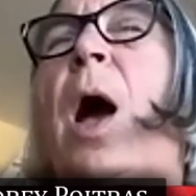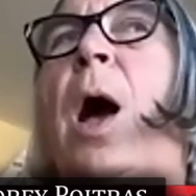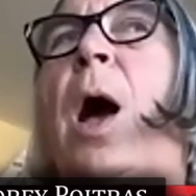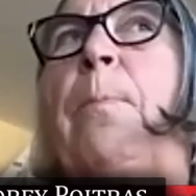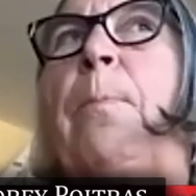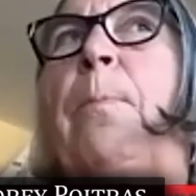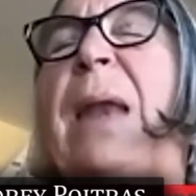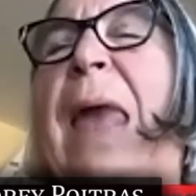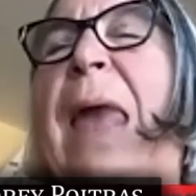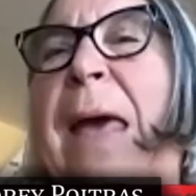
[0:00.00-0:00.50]

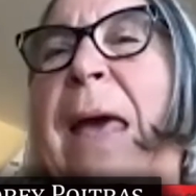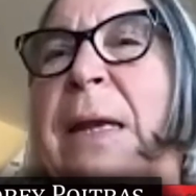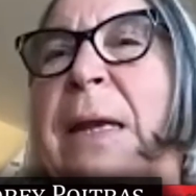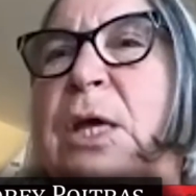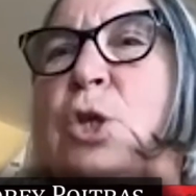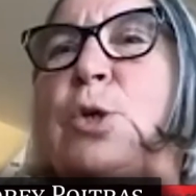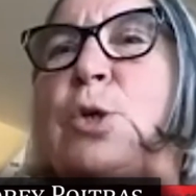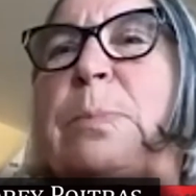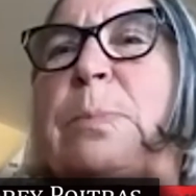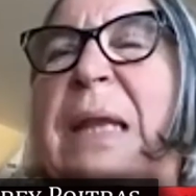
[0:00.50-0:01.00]
plan into
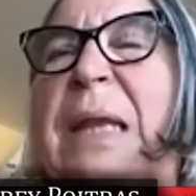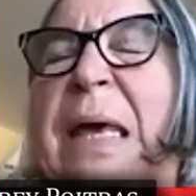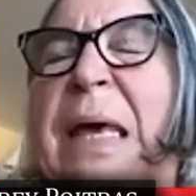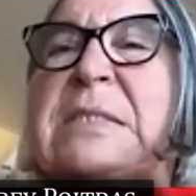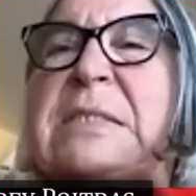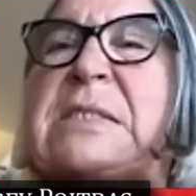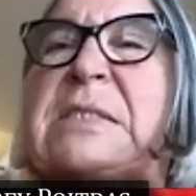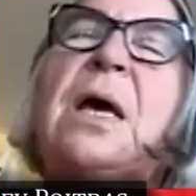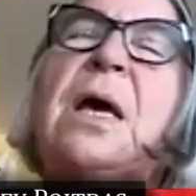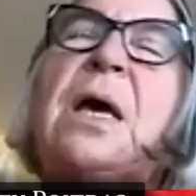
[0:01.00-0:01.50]

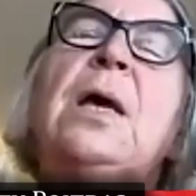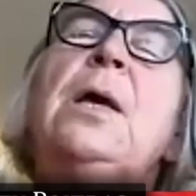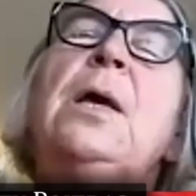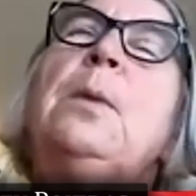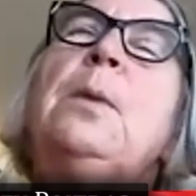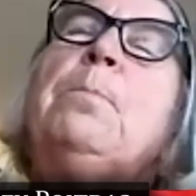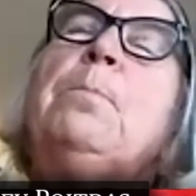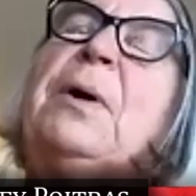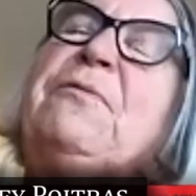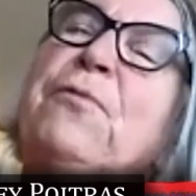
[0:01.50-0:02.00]
place.
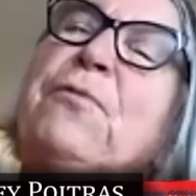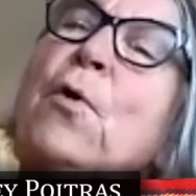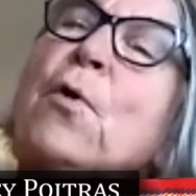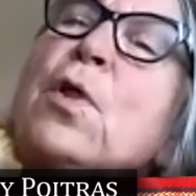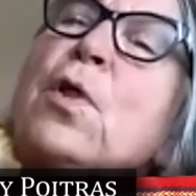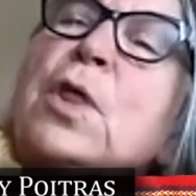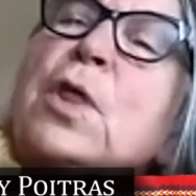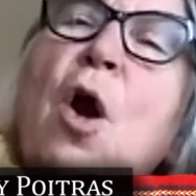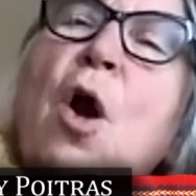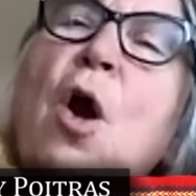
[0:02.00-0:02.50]
But for the
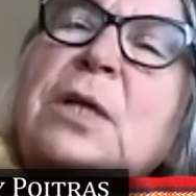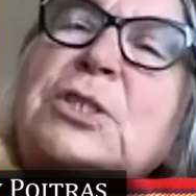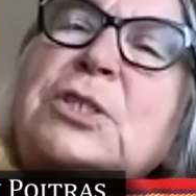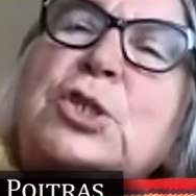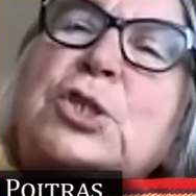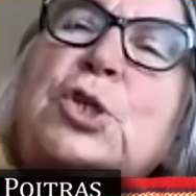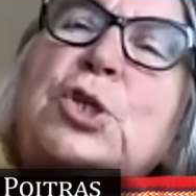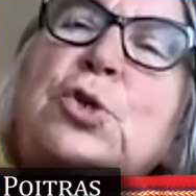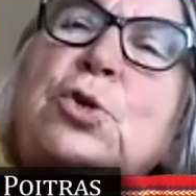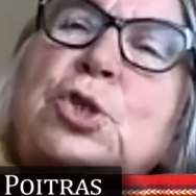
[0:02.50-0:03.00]

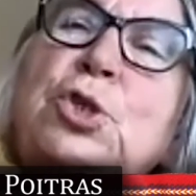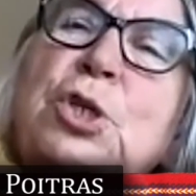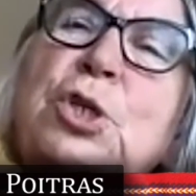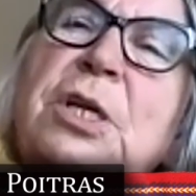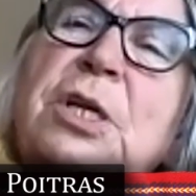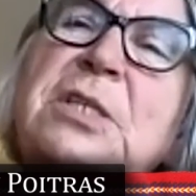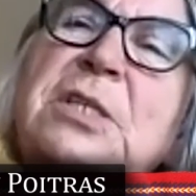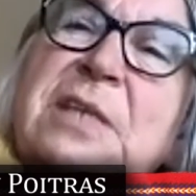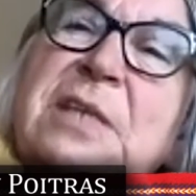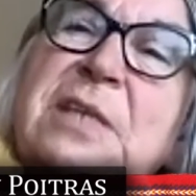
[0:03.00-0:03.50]
Constitution
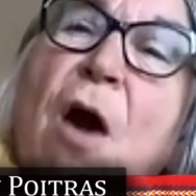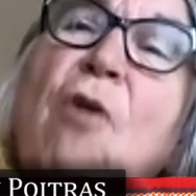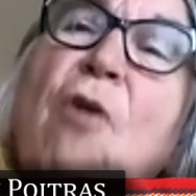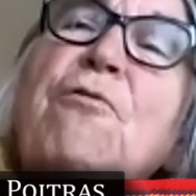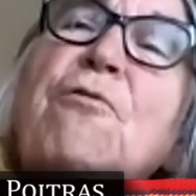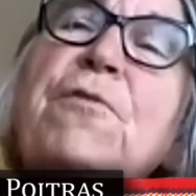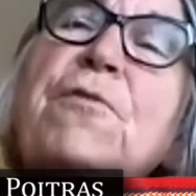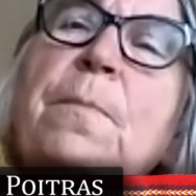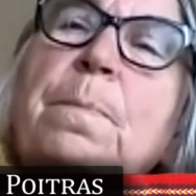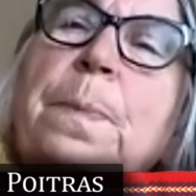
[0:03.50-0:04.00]
itself,
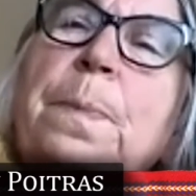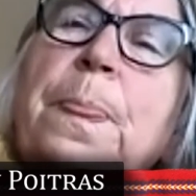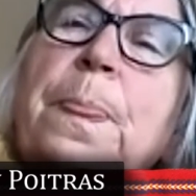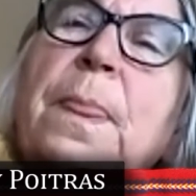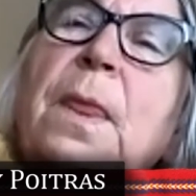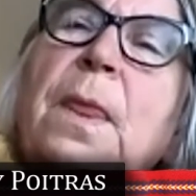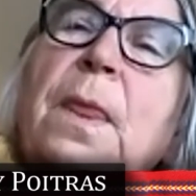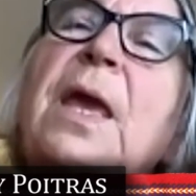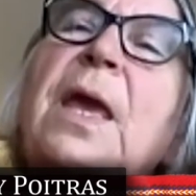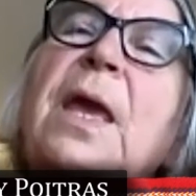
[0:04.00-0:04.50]

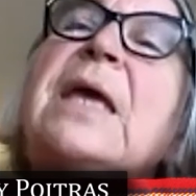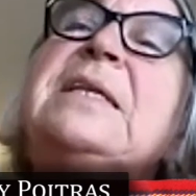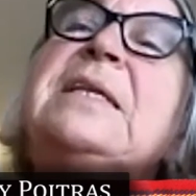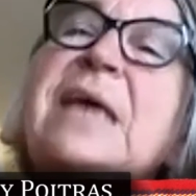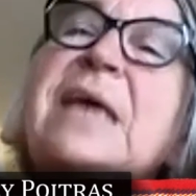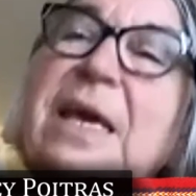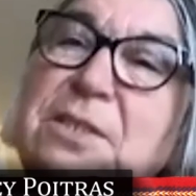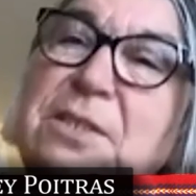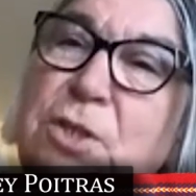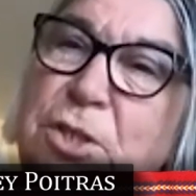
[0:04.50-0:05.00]
it
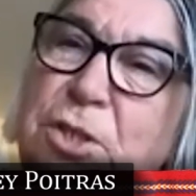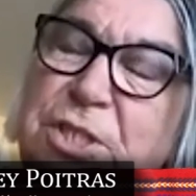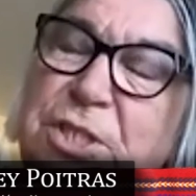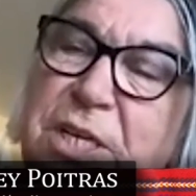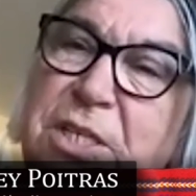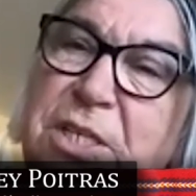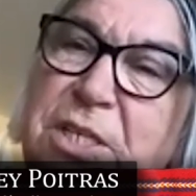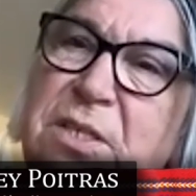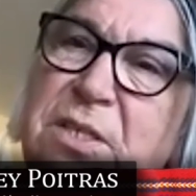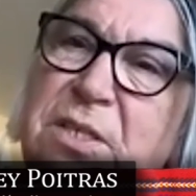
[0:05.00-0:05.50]
takes our
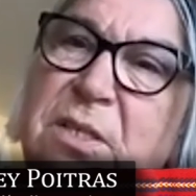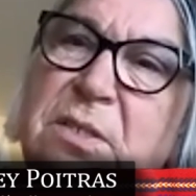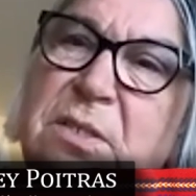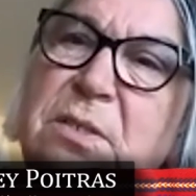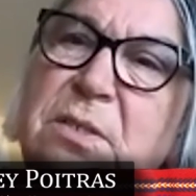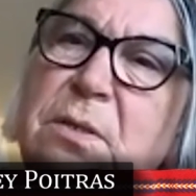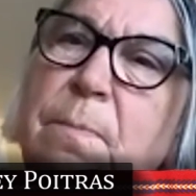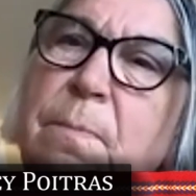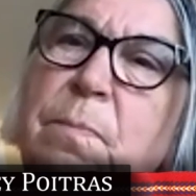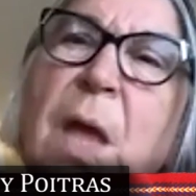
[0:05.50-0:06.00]
citizens.
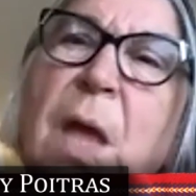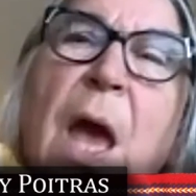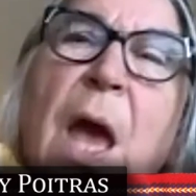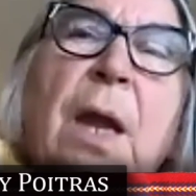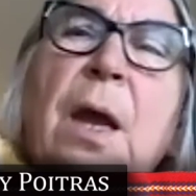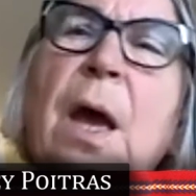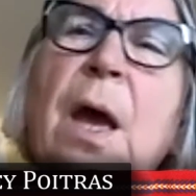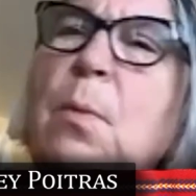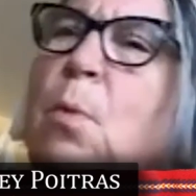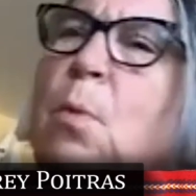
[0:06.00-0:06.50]
And
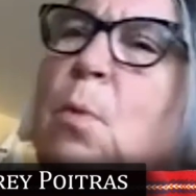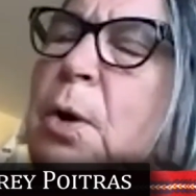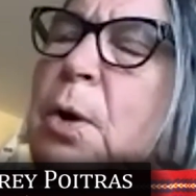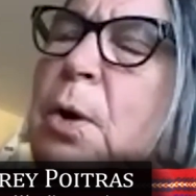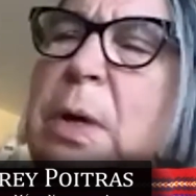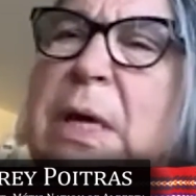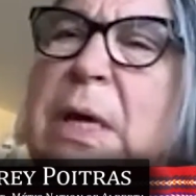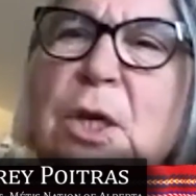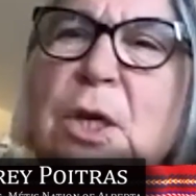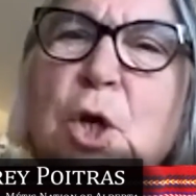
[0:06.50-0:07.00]
I want to
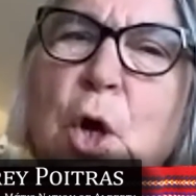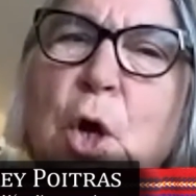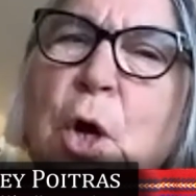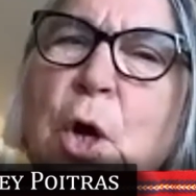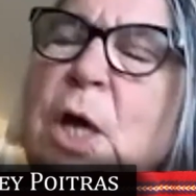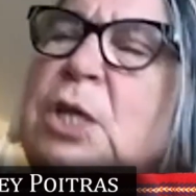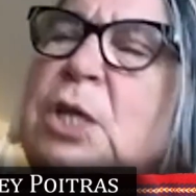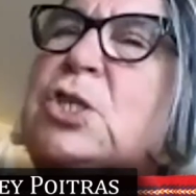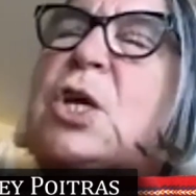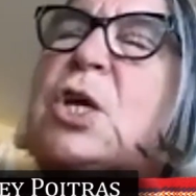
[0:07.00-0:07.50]

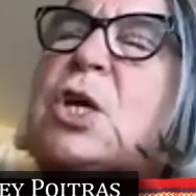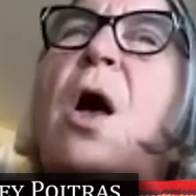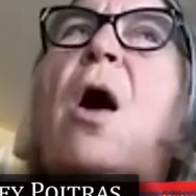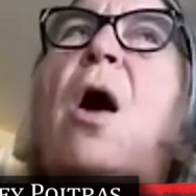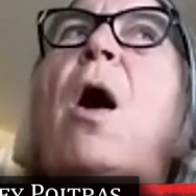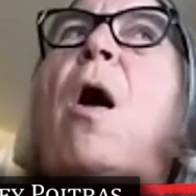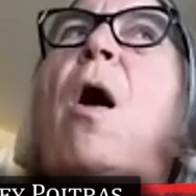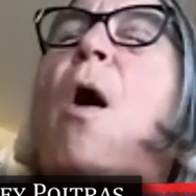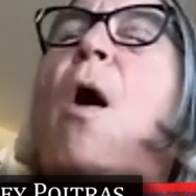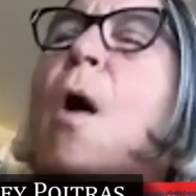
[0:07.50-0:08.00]
encourage
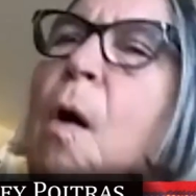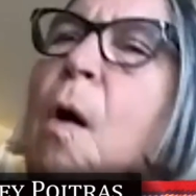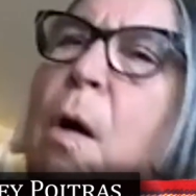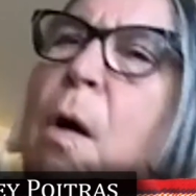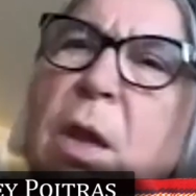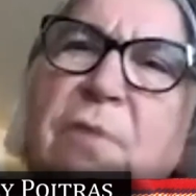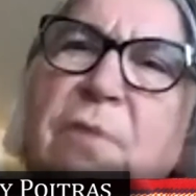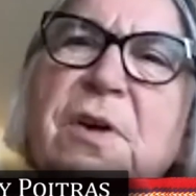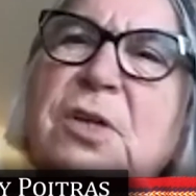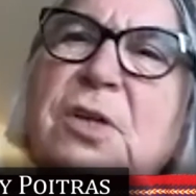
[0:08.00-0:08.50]
all of
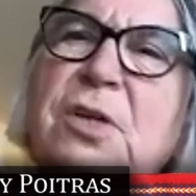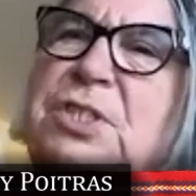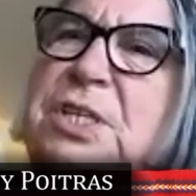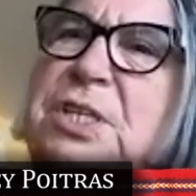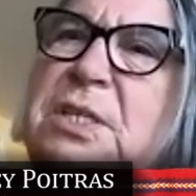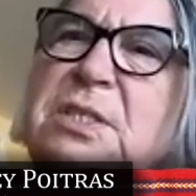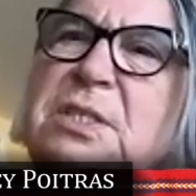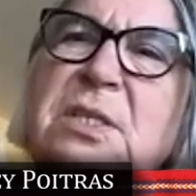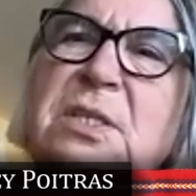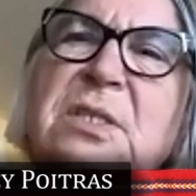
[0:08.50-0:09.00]
our
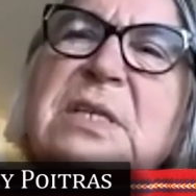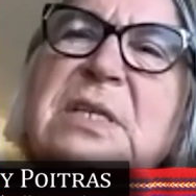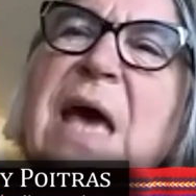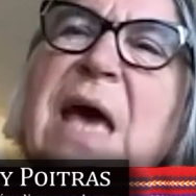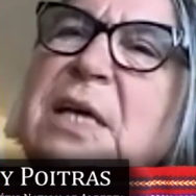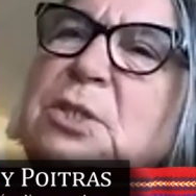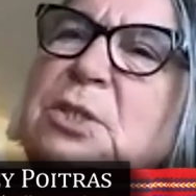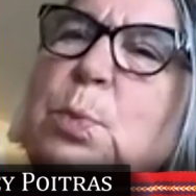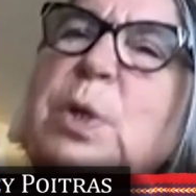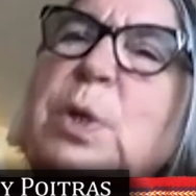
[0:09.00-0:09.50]
citizens, as
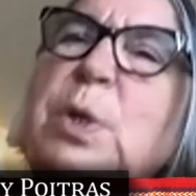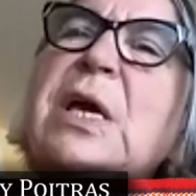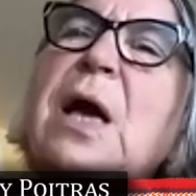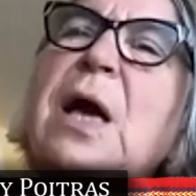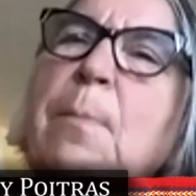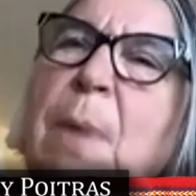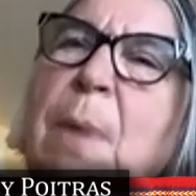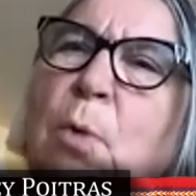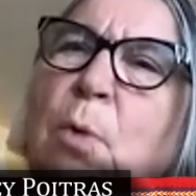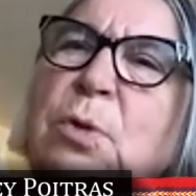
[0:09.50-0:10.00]
we come
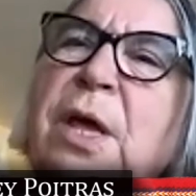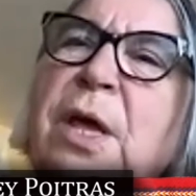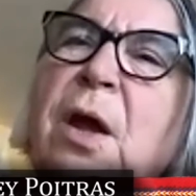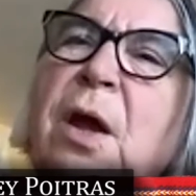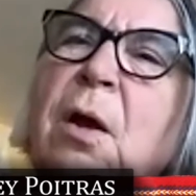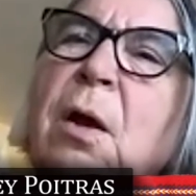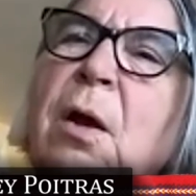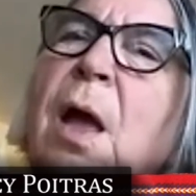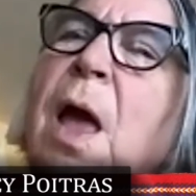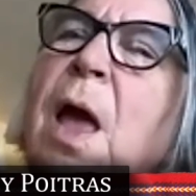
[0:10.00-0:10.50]
out there,
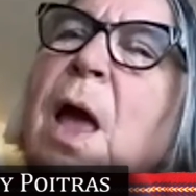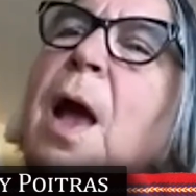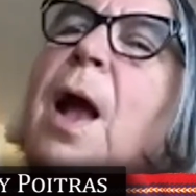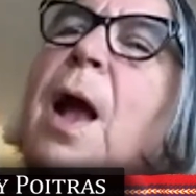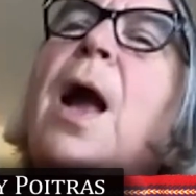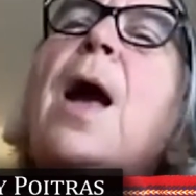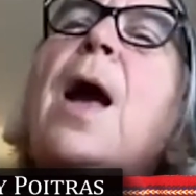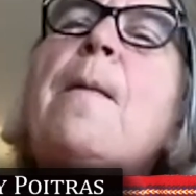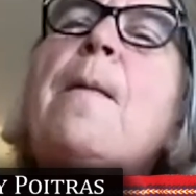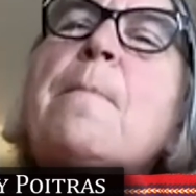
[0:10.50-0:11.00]

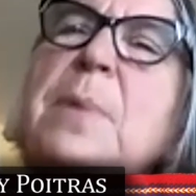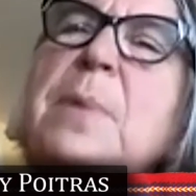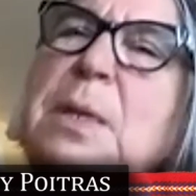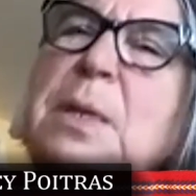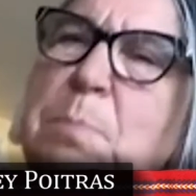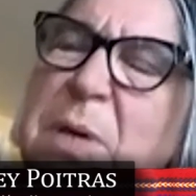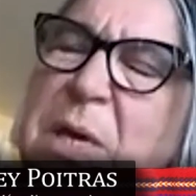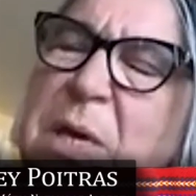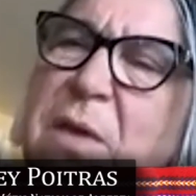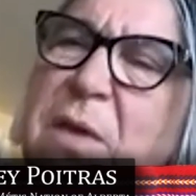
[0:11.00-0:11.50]
come and
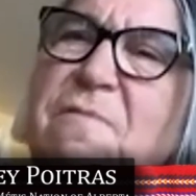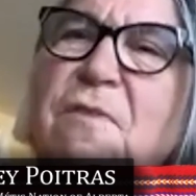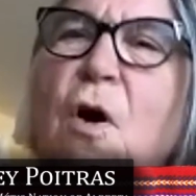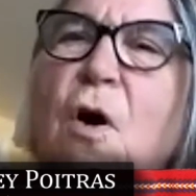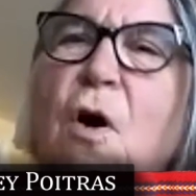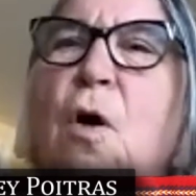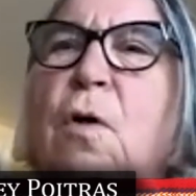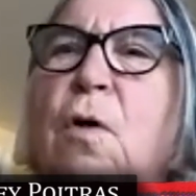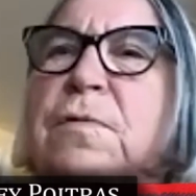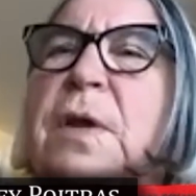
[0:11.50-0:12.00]
be
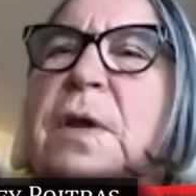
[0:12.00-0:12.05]
involved.